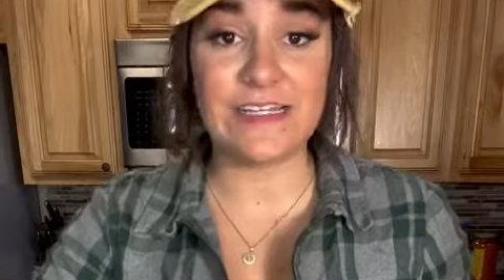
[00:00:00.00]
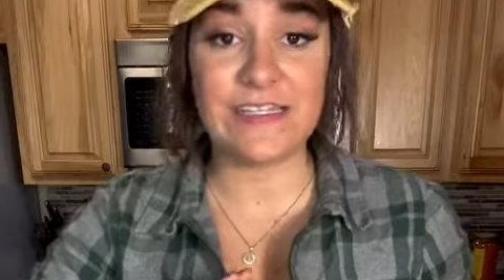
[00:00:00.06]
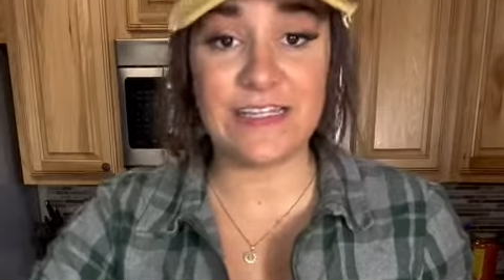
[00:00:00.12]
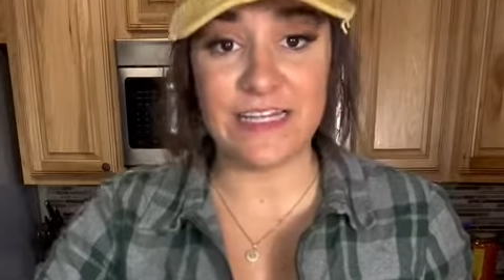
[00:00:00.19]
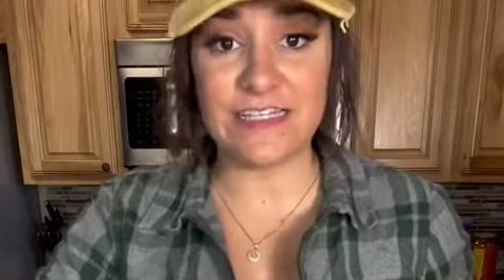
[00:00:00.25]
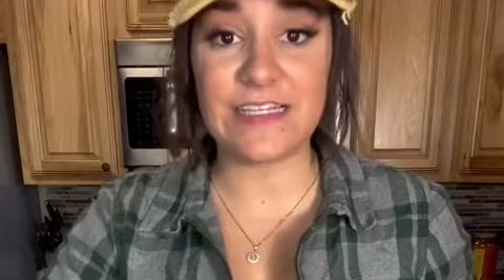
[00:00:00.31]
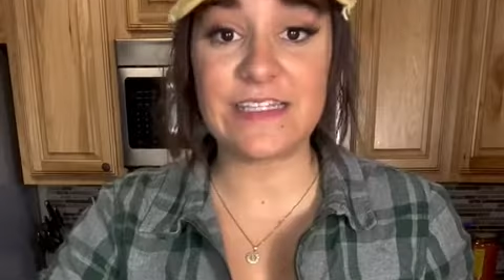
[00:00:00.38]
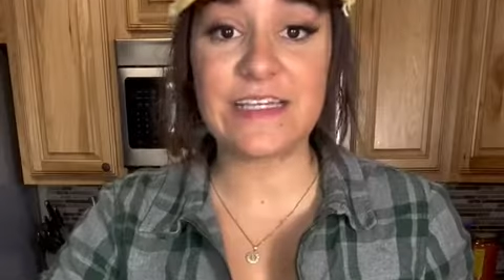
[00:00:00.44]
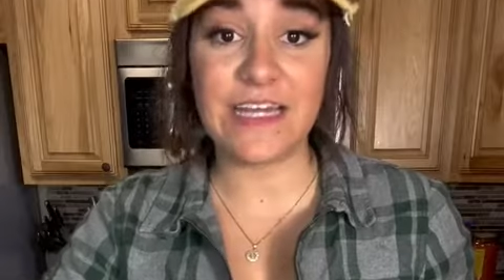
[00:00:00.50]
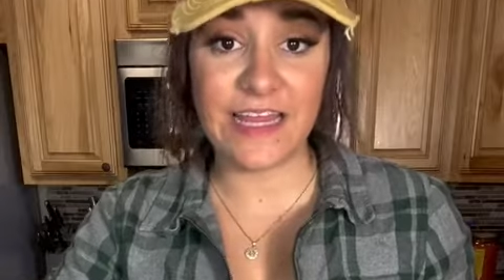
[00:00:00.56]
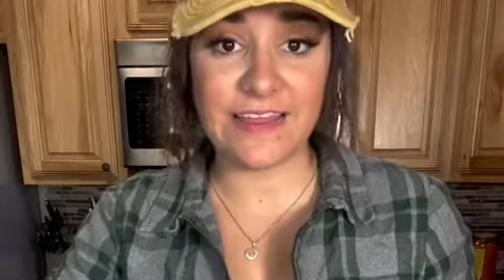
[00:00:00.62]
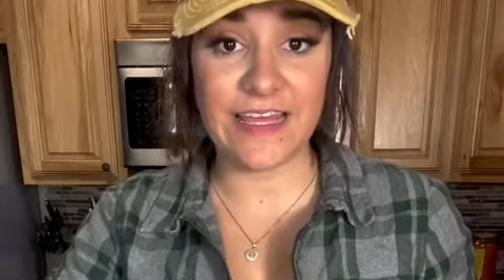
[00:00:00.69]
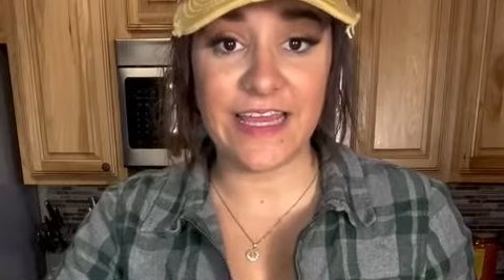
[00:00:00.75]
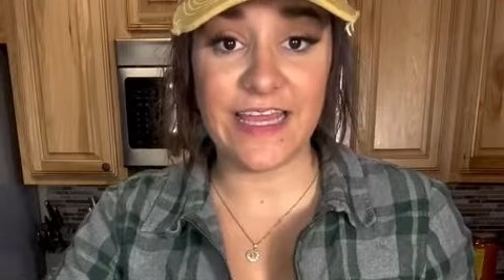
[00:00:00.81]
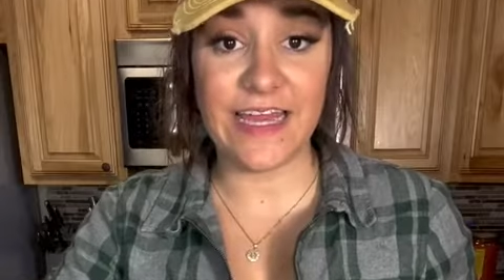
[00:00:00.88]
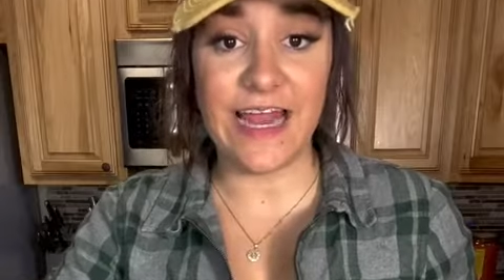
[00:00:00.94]
This is going to
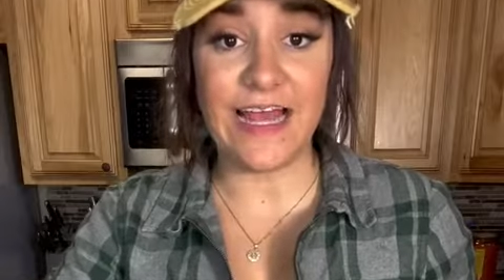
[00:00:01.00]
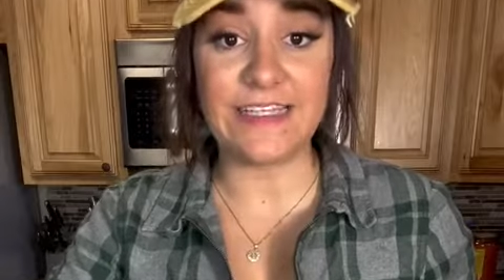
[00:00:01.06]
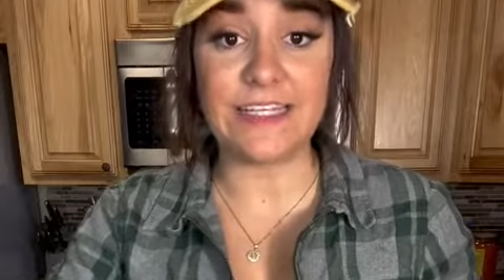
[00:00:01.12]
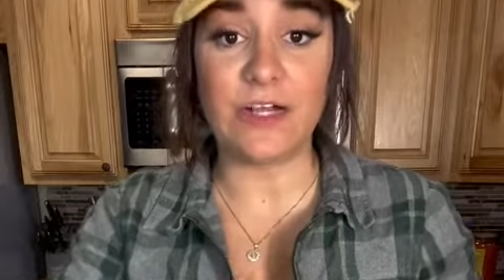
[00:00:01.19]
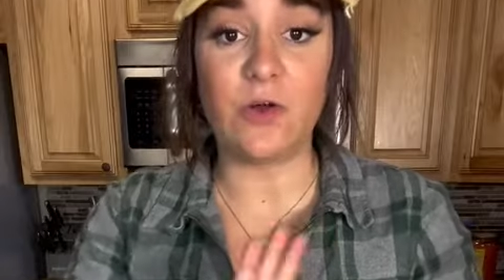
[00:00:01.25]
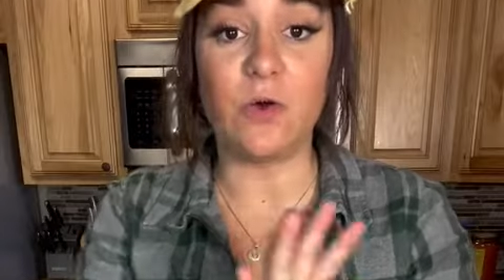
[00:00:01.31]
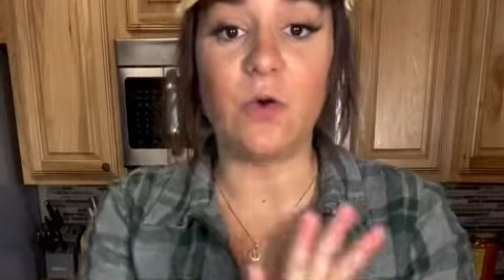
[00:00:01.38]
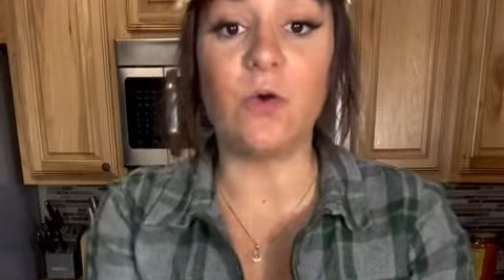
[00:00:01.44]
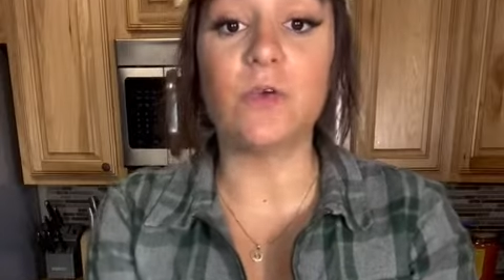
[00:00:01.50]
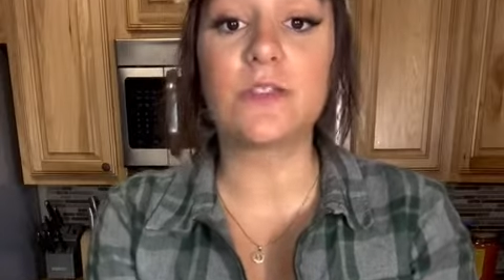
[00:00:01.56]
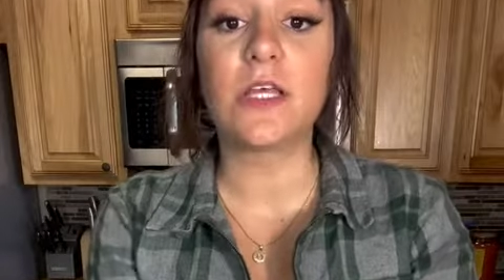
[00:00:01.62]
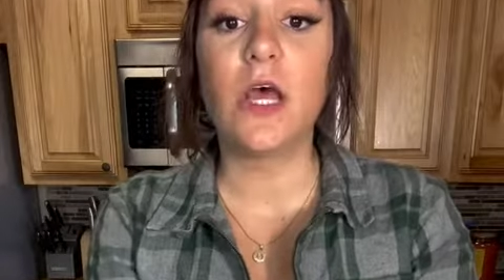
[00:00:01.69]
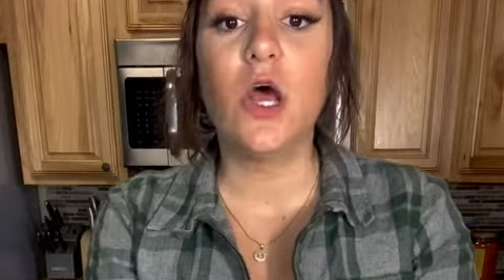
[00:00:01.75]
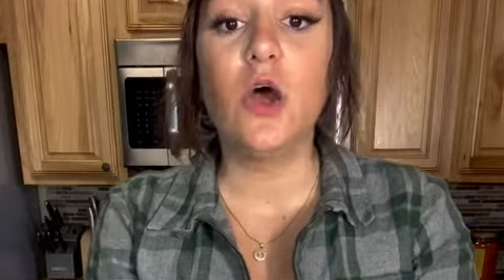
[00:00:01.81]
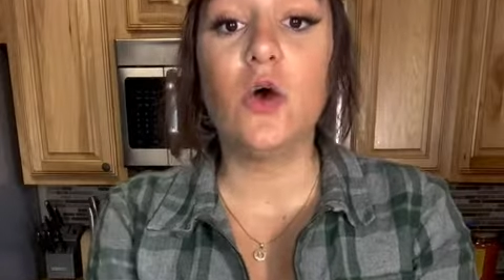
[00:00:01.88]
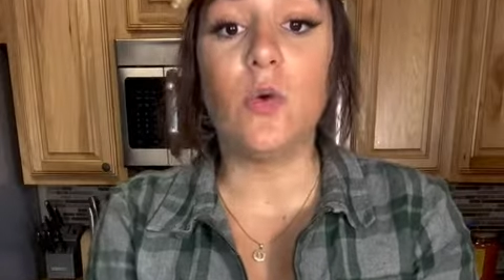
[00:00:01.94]
thicken as it cools.
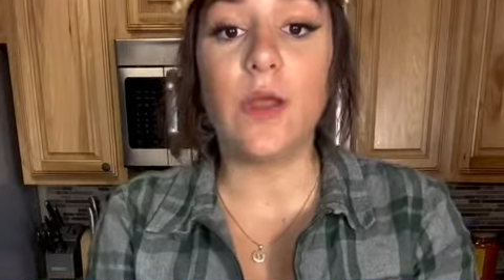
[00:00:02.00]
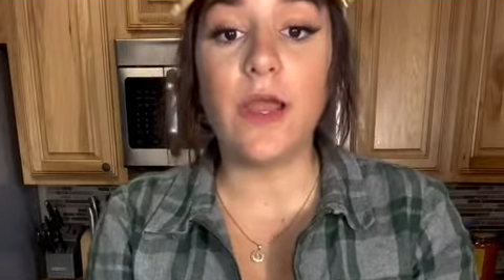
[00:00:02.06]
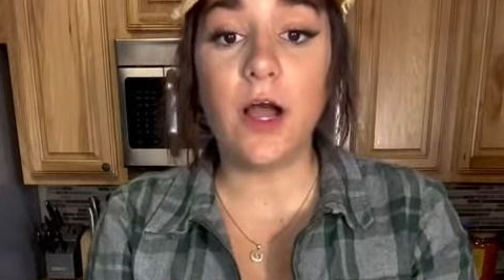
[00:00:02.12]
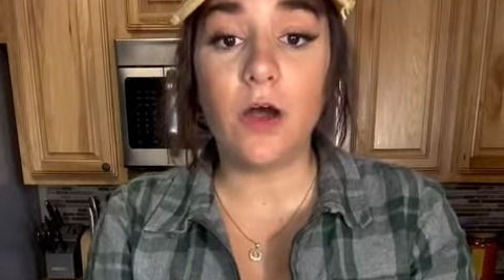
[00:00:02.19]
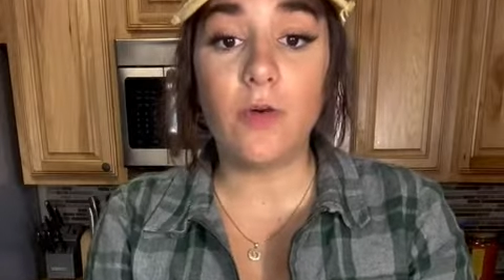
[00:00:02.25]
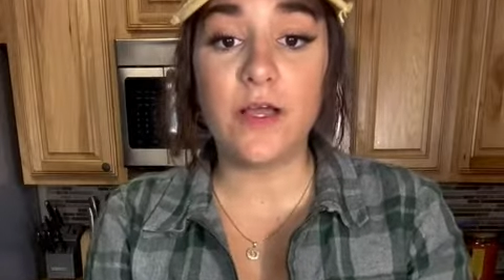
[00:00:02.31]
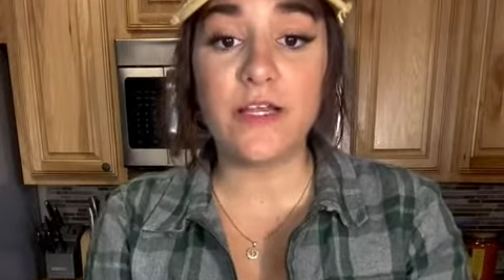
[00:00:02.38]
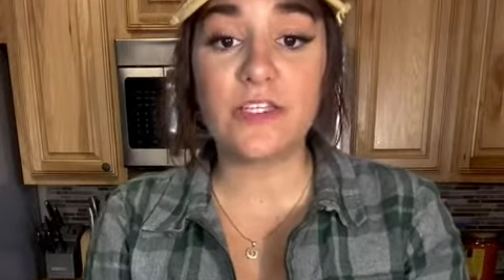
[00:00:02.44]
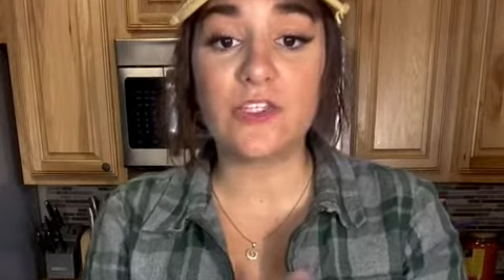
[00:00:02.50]
We always